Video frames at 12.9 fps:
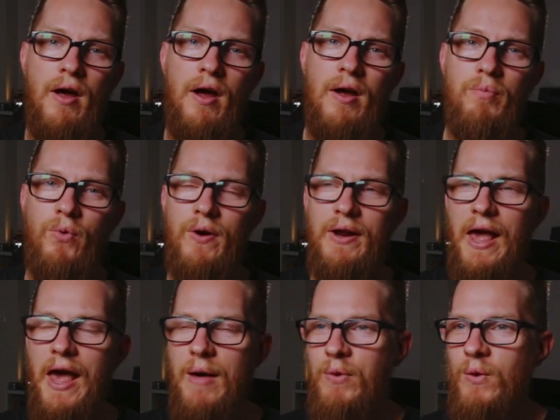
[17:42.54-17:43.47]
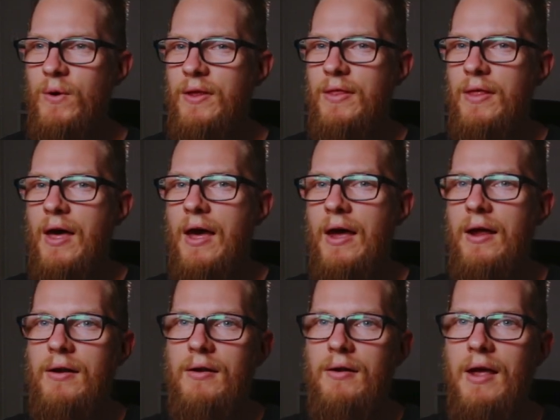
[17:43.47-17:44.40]
I'm pretty happy with
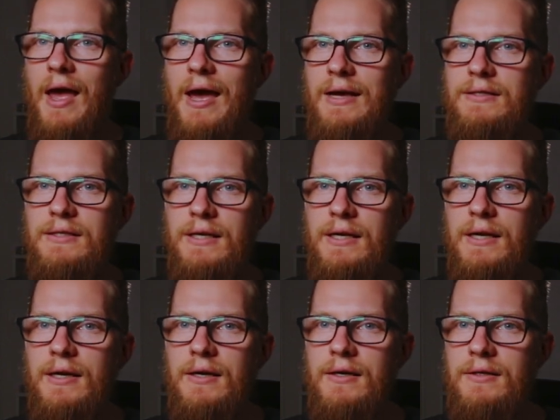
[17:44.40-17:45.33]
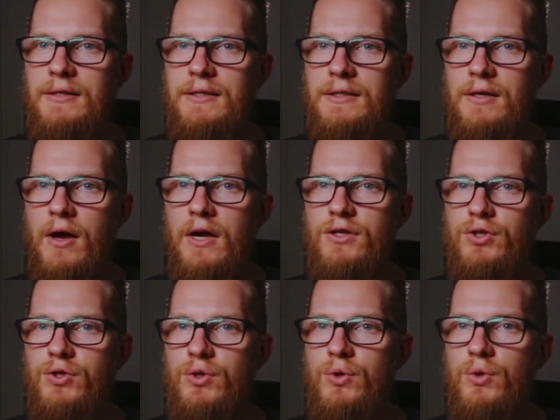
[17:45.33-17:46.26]
that as is. I
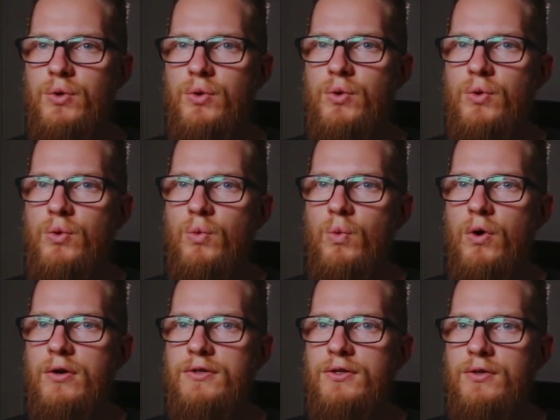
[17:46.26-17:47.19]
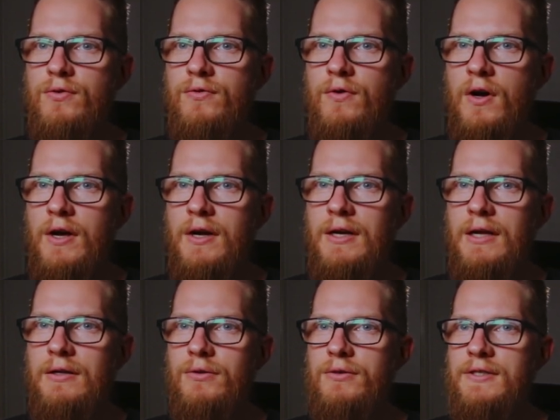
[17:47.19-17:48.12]
do want to find a
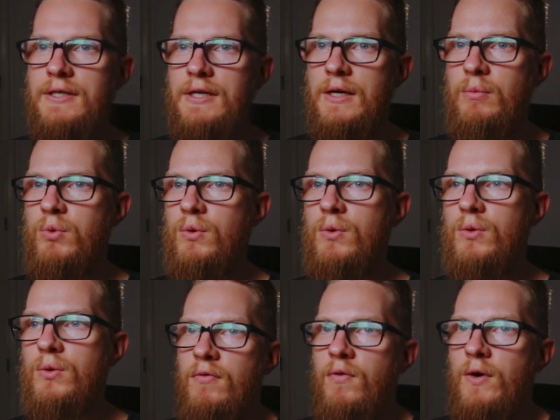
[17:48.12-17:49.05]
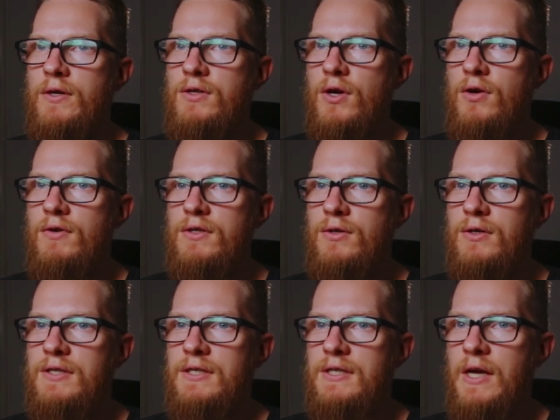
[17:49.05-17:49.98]
little sample, voiceover sort
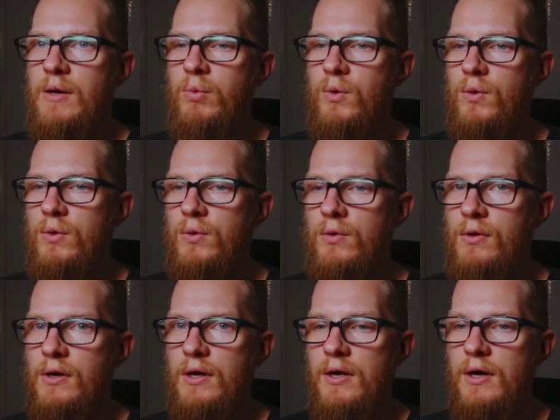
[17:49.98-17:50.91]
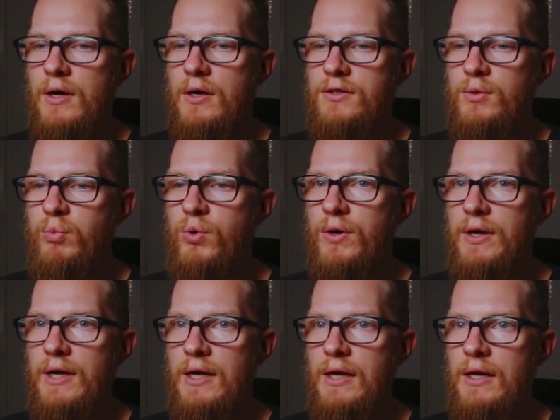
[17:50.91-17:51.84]
of sample to
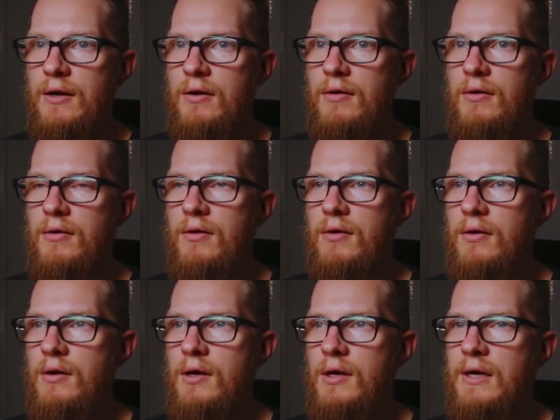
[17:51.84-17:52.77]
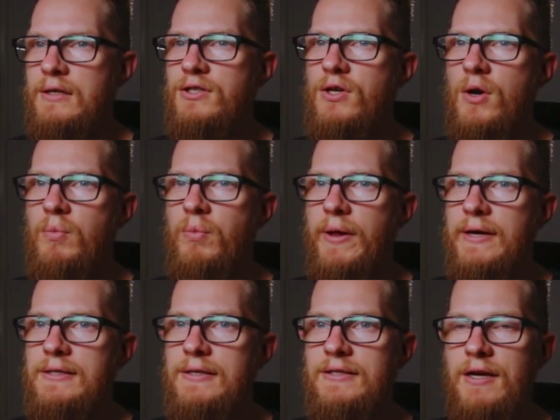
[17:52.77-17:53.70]
put in certain
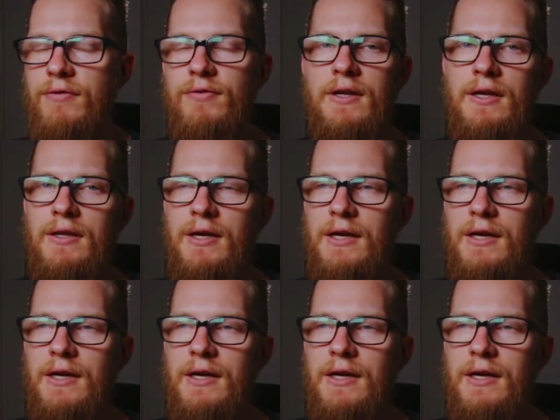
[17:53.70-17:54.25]
places, definitely in the